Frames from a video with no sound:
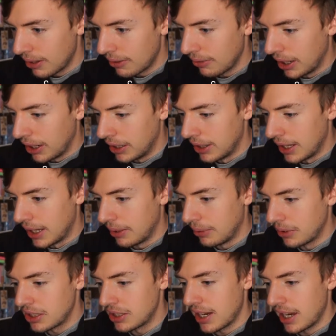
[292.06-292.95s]
right there,
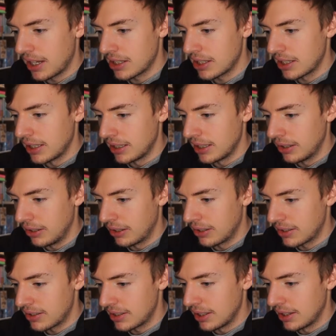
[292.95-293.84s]
which is actually, you
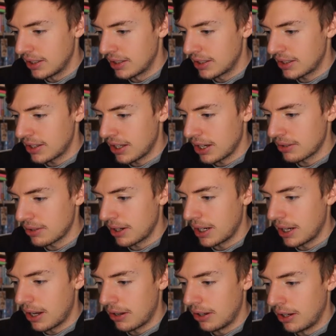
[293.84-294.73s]
can see these stars right
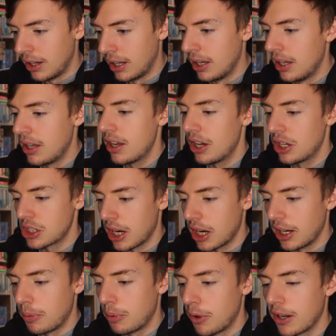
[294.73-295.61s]
here, and A
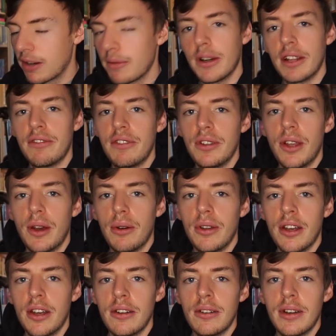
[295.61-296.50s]
shiny Pokemon, if you don't
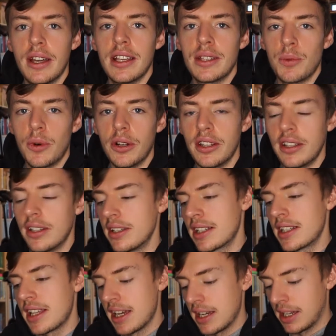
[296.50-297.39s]
know, is one that
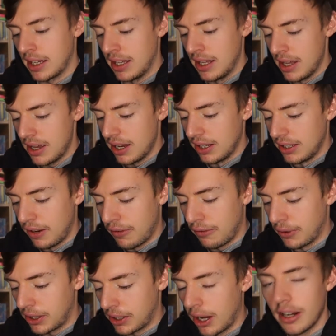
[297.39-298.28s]
is like a
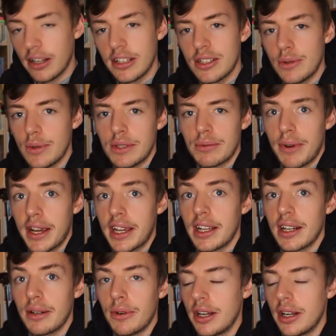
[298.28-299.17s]
different color to its
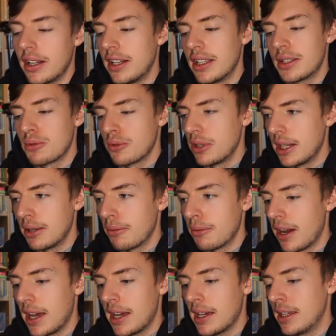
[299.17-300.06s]
regular one, and it's really
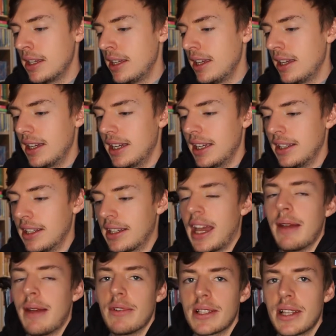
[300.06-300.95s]
rare in the
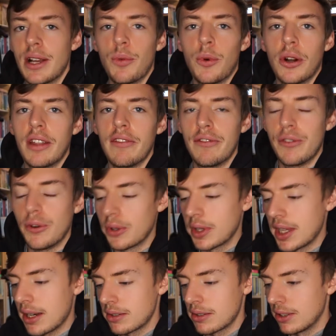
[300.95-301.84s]
game. It's like 1 in
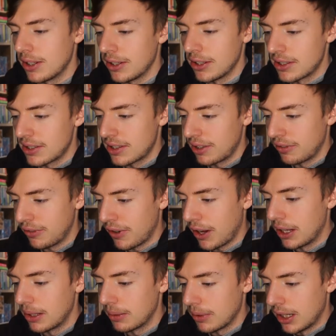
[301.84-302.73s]
4,000 odds to
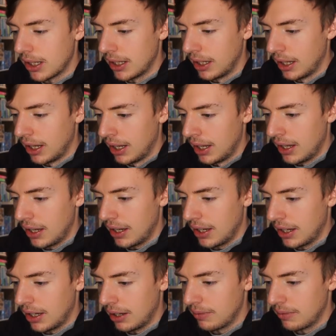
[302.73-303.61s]
find one.
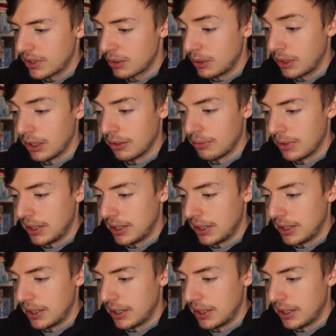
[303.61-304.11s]
So we got a